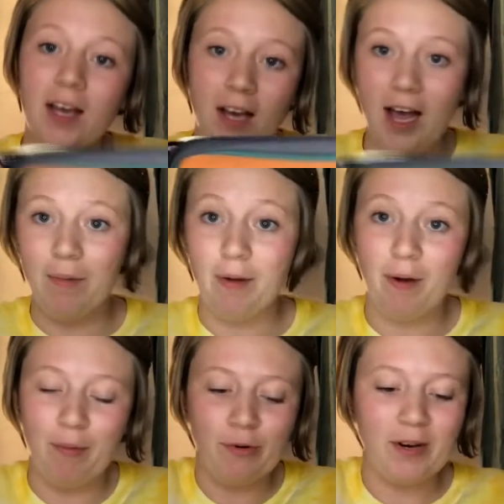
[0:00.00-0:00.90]
have my
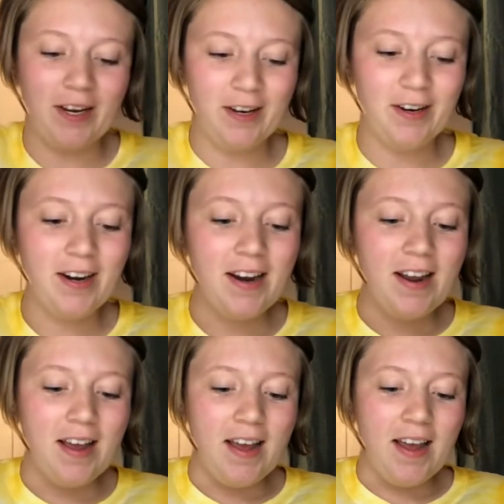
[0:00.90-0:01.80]
Bible right here,
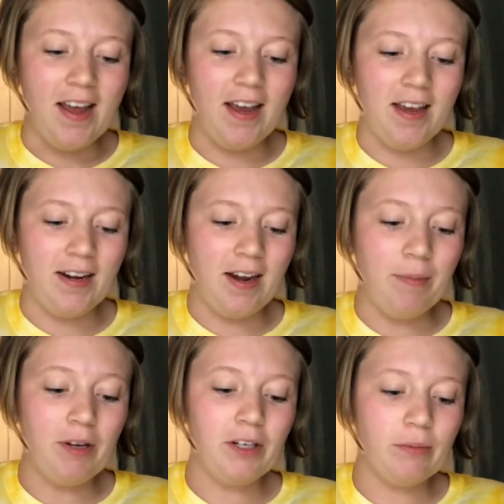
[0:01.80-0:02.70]
and I'm
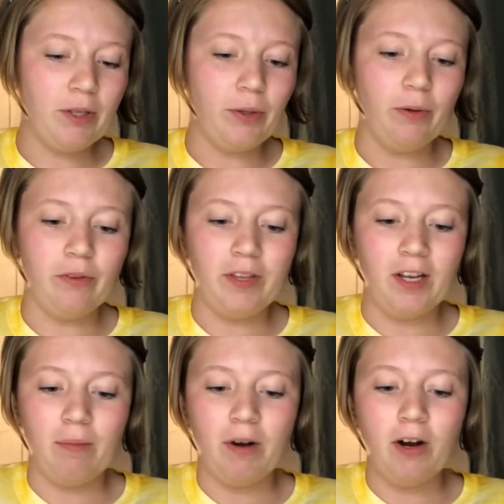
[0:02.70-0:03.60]
not going to read the whole
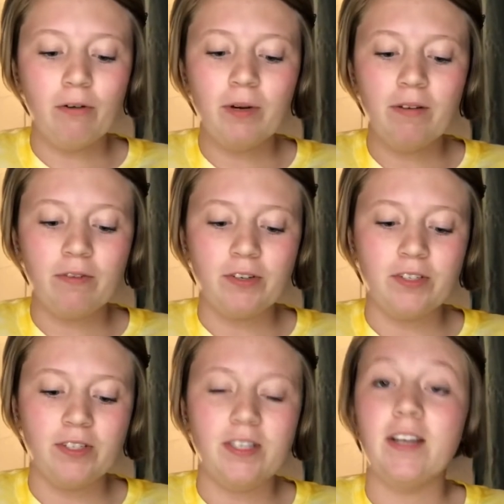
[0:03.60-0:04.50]
thing, but I'll read
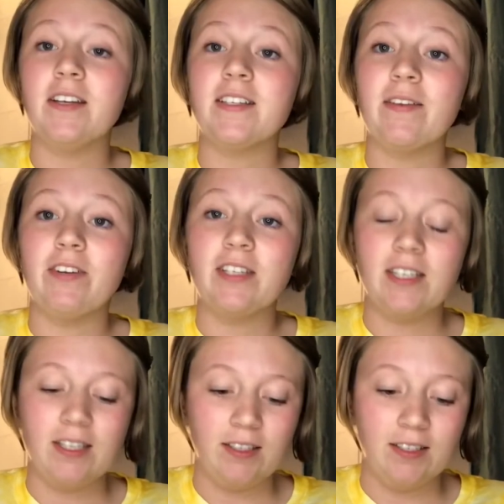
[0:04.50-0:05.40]
verses 10 to
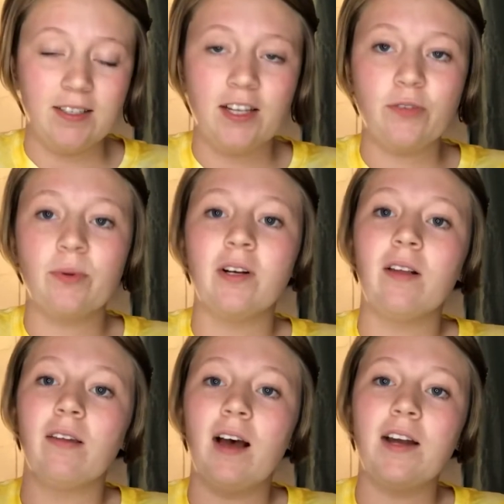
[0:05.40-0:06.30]
17 because that's where a
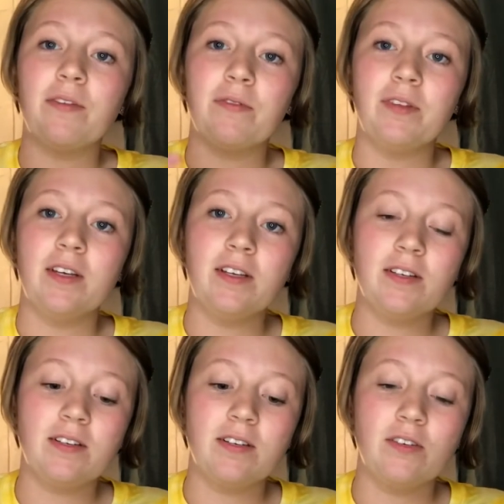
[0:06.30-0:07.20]
lot of
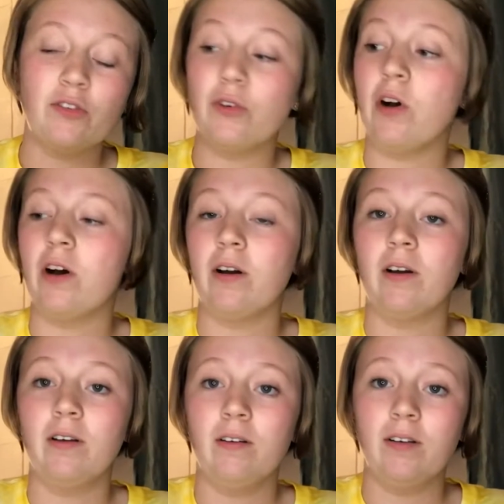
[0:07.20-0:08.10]
this song
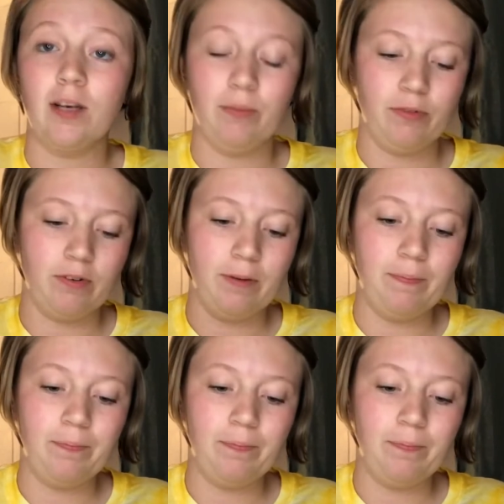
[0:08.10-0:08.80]
comes from.